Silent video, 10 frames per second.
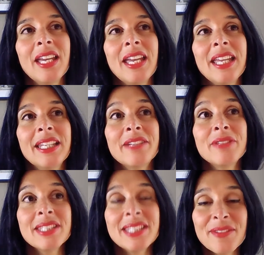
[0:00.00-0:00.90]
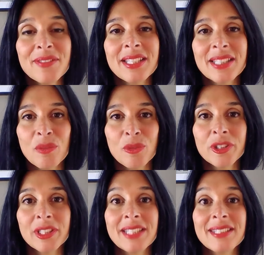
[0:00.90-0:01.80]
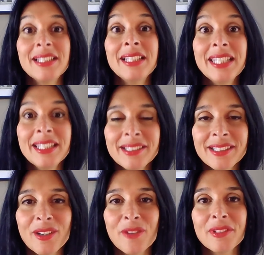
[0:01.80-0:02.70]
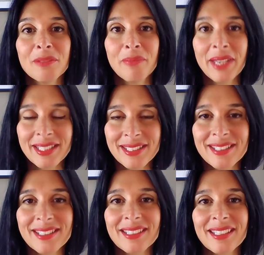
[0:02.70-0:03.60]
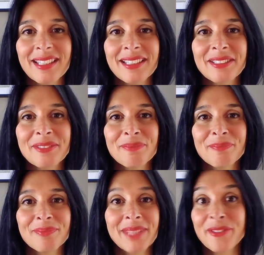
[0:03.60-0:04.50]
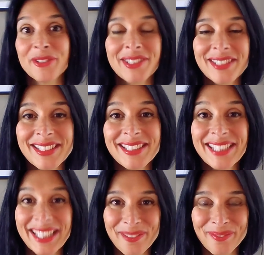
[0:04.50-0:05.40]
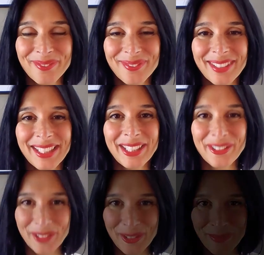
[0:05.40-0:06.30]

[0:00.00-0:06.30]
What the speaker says: And I received that award as the leader of the best diversity team in Europe.